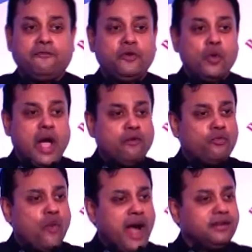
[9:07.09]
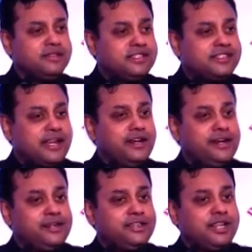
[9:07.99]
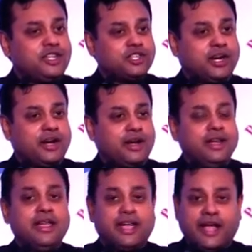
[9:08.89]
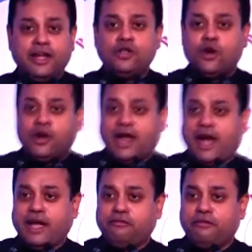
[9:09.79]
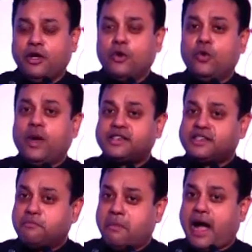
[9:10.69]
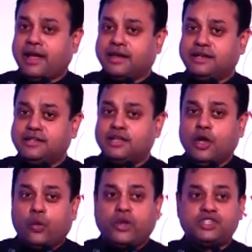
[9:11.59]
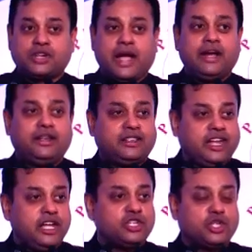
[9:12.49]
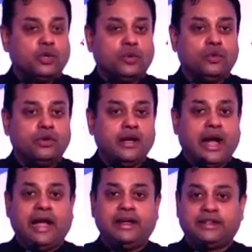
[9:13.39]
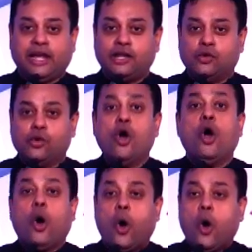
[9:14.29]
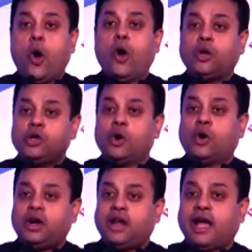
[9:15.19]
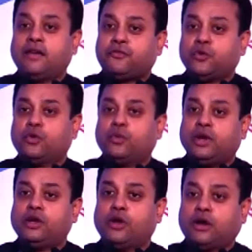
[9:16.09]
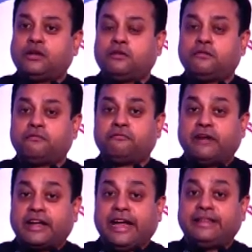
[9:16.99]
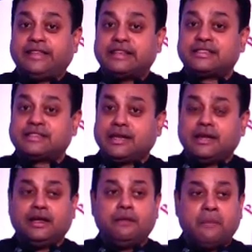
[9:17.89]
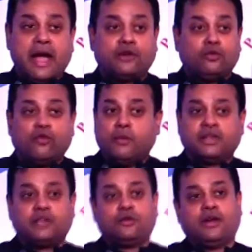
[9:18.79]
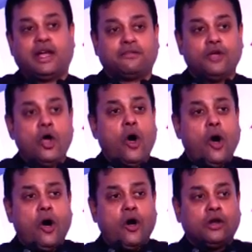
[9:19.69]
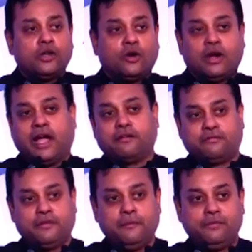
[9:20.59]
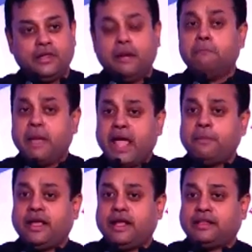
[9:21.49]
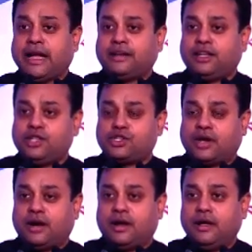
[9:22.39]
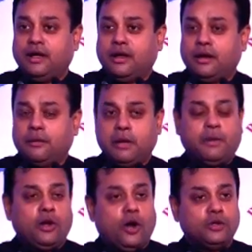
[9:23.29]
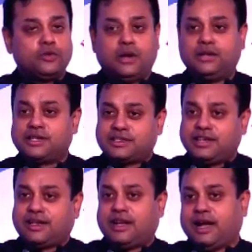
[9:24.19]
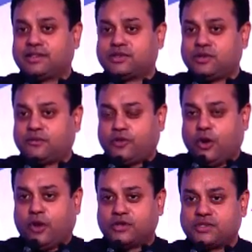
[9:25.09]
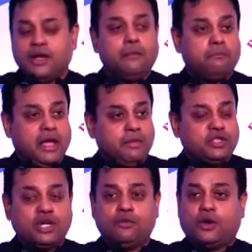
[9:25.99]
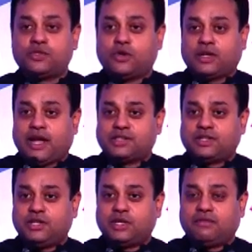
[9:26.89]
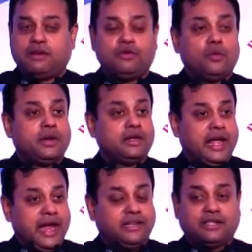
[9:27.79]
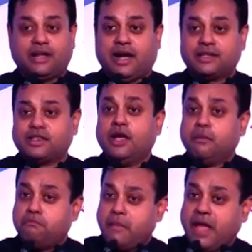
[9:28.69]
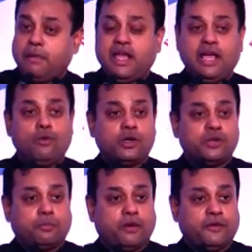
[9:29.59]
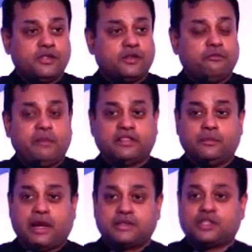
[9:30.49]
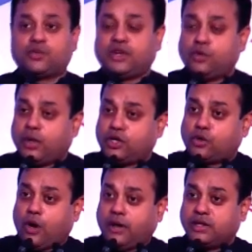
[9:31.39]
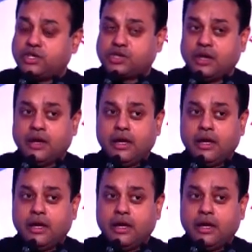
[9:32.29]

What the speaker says: If you have one single teacher in your life who has a mind which can teach you, I'll tell you, all your life you will not forget that single man or woman in your life, all your life. Maybe that teacher may belong to a nursery class of yours. Maybe she was your class teacher when you were in 8th class. Maybe he was a professor of mathematics when you were in college.